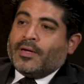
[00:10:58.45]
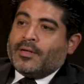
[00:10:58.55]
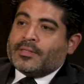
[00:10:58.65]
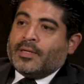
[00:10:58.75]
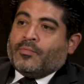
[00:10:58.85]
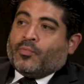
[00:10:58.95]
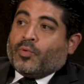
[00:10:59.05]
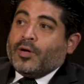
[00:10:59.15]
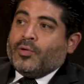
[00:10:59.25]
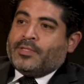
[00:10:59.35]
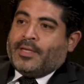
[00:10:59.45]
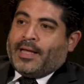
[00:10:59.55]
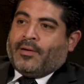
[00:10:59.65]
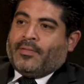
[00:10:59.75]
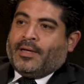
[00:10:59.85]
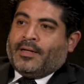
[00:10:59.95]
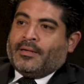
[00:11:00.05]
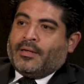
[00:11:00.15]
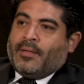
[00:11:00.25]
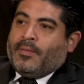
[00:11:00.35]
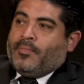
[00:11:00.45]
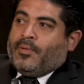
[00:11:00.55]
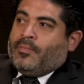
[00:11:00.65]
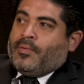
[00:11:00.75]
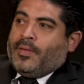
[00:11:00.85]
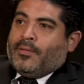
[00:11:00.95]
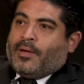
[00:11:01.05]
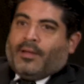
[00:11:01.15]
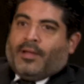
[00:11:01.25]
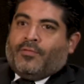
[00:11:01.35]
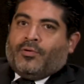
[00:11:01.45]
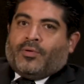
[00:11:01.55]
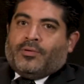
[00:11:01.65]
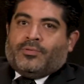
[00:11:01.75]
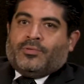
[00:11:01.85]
else, and we're losing out on that. I mean, I love Google. I use